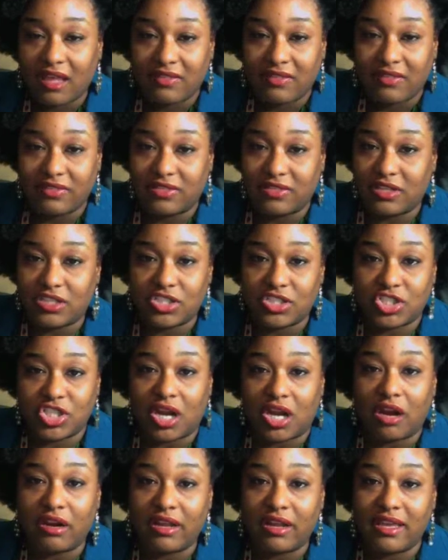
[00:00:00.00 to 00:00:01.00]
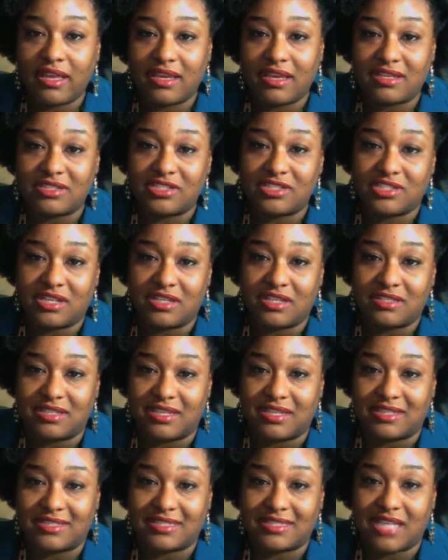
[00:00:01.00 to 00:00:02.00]
The journey is just
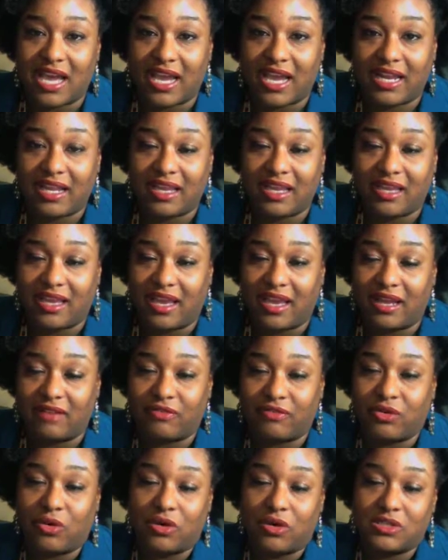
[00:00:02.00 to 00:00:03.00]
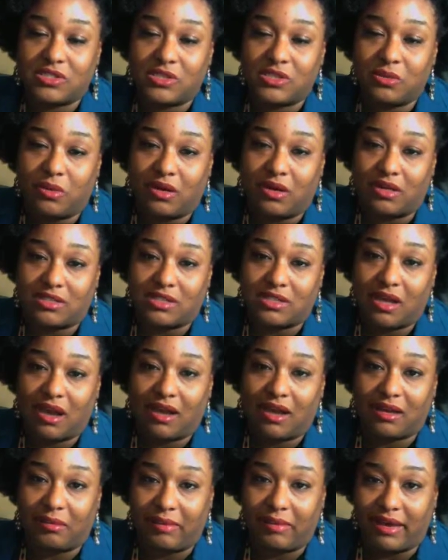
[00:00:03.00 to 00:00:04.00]
exciting, and of course you want to
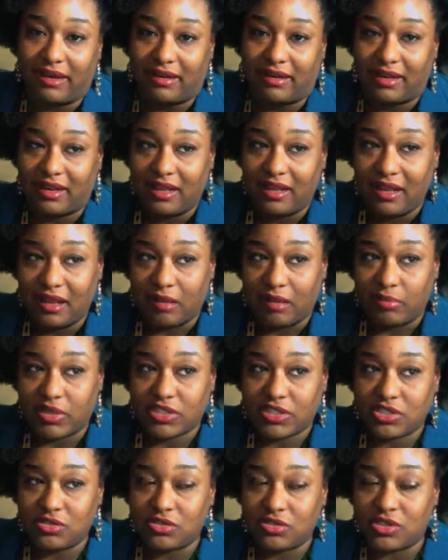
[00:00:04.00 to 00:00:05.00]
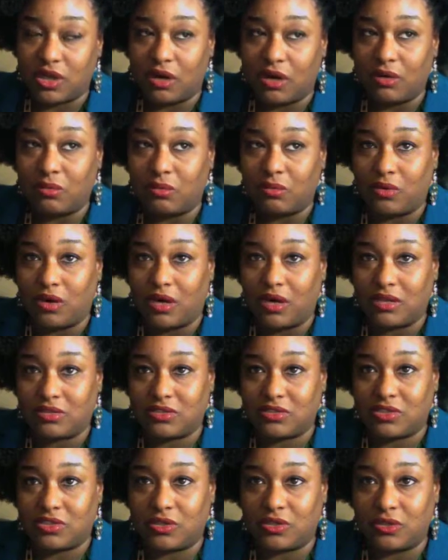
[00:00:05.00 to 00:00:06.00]
talk about it, but you don't
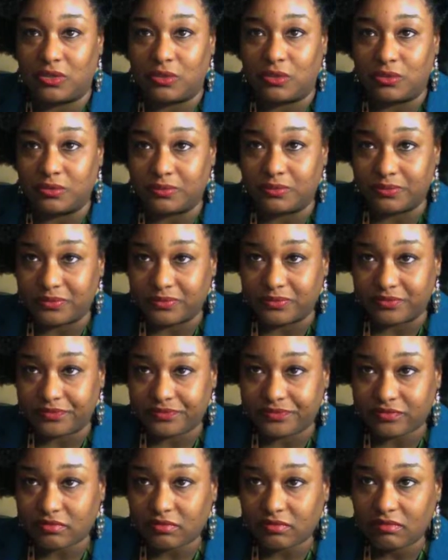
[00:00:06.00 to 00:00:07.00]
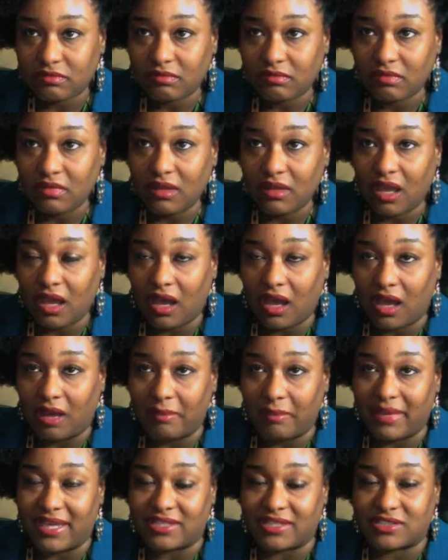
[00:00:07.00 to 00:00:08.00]
want to
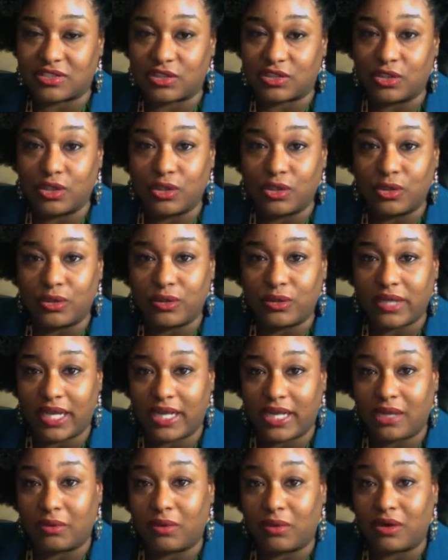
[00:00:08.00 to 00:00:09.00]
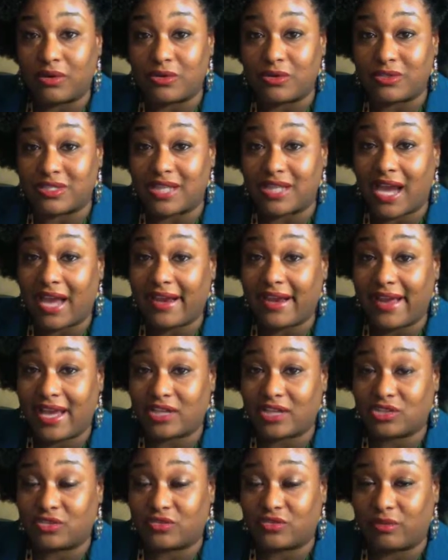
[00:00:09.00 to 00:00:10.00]
exclude anyone who's not
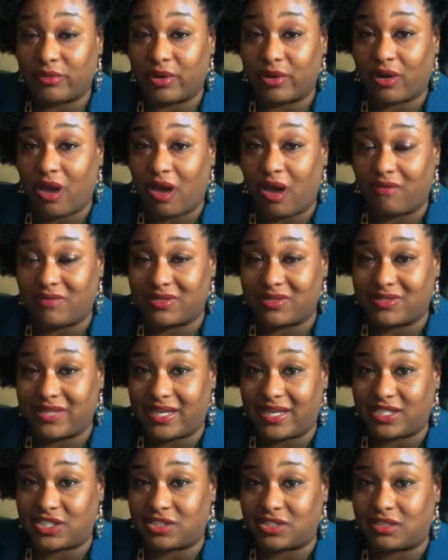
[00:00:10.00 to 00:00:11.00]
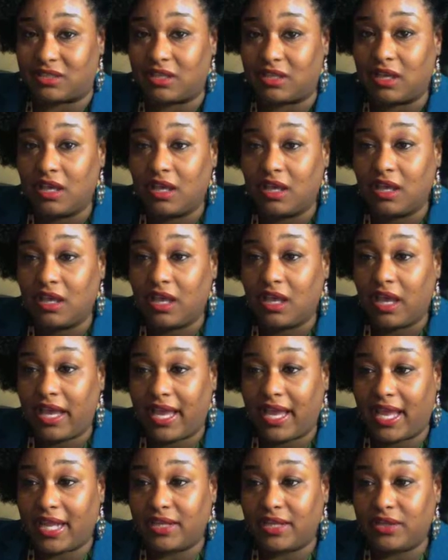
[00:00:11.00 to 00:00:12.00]
natural from your conversation,
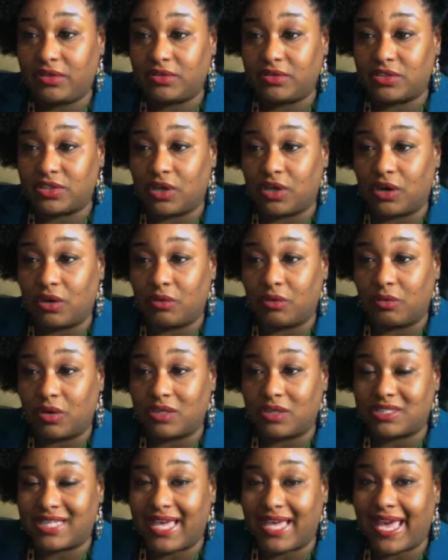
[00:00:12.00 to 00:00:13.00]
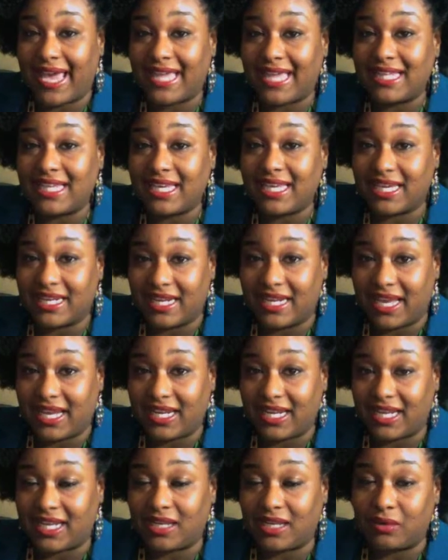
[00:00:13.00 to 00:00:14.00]
and you don't want to
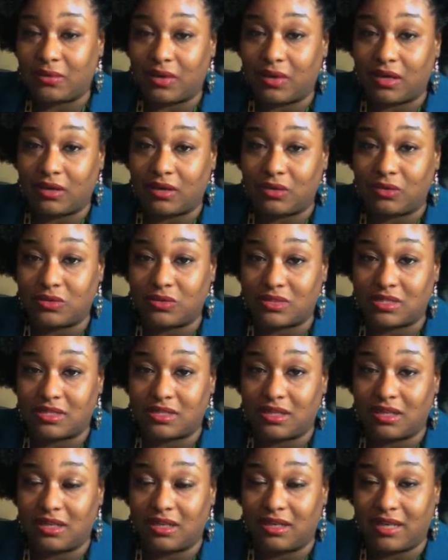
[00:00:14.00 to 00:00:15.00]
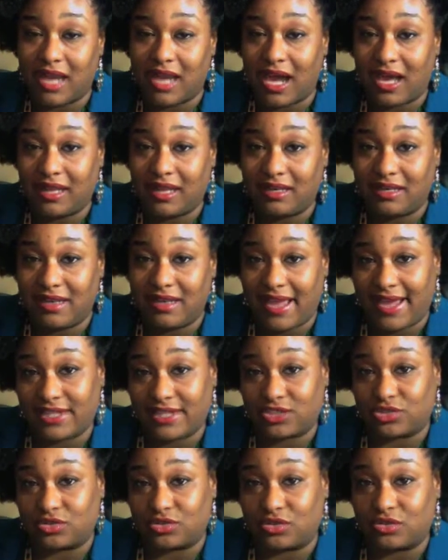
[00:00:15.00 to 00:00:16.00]
alienate anyone who's not
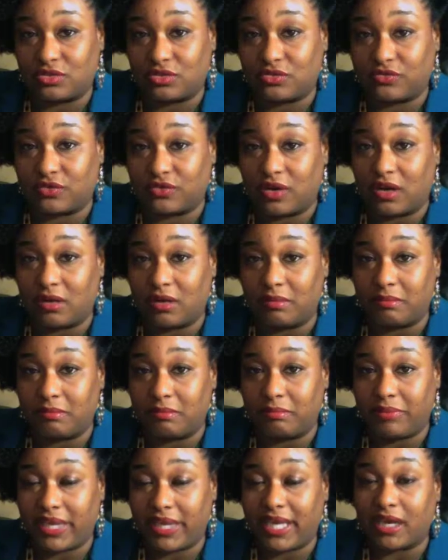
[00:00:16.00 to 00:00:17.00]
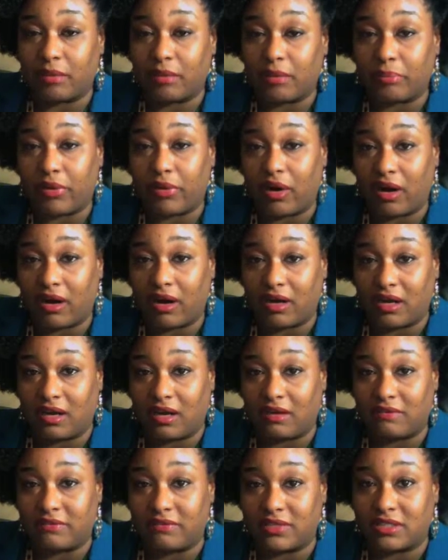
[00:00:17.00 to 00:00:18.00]
natural from being a part
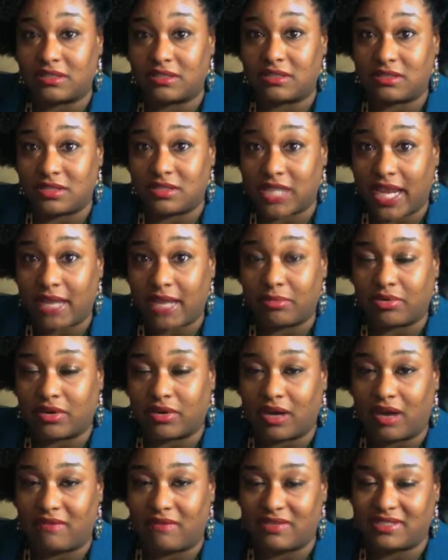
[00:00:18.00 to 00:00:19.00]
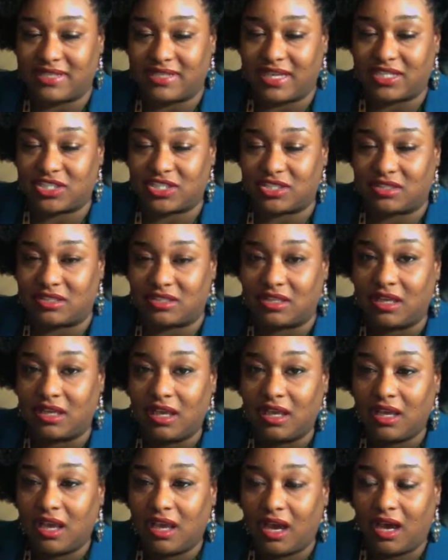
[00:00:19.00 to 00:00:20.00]
of the table conversation.
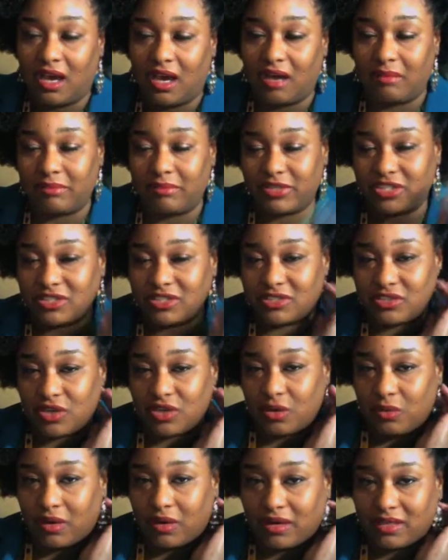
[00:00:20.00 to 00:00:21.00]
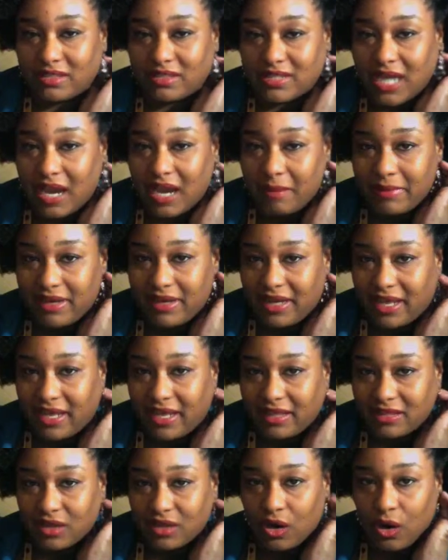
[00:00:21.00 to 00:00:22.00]
You just don't want to
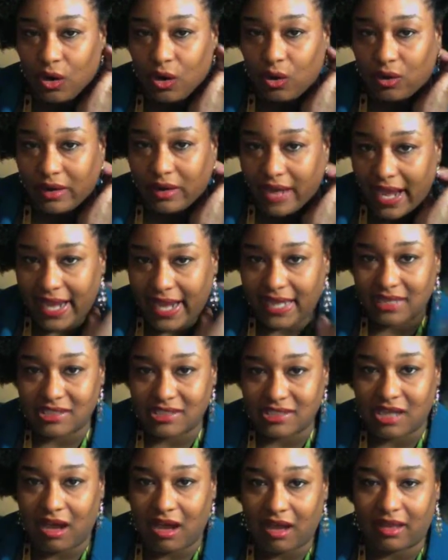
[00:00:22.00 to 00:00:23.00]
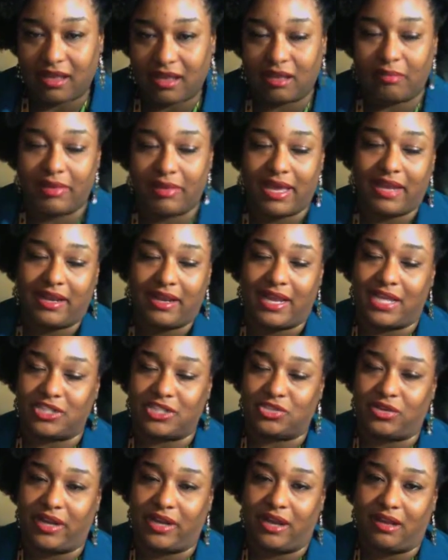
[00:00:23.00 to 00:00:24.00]
dominate the whole night talking about
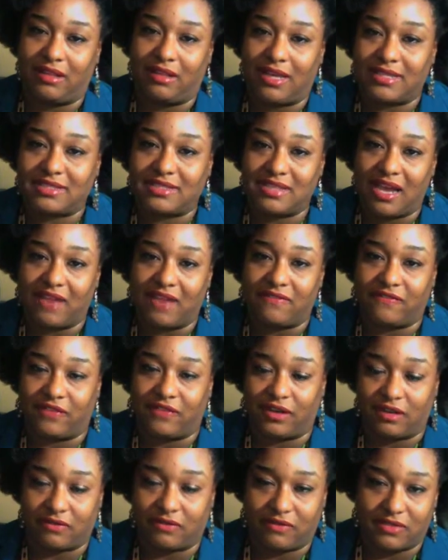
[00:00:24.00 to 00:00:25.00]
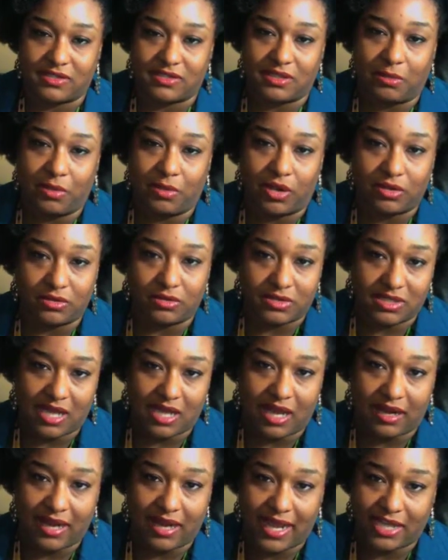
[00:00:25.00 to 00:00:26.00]
natural hair. That's not fun for someone who's
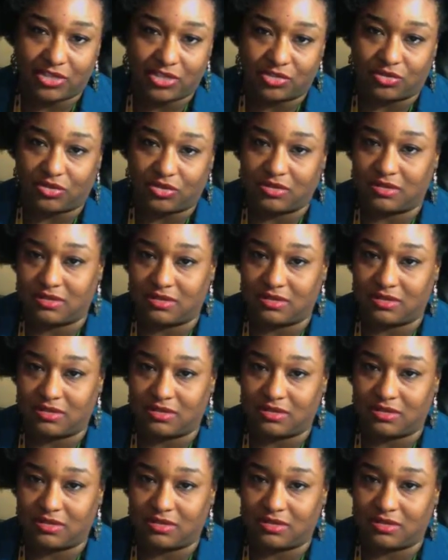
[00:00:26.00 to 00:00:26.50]
not natural.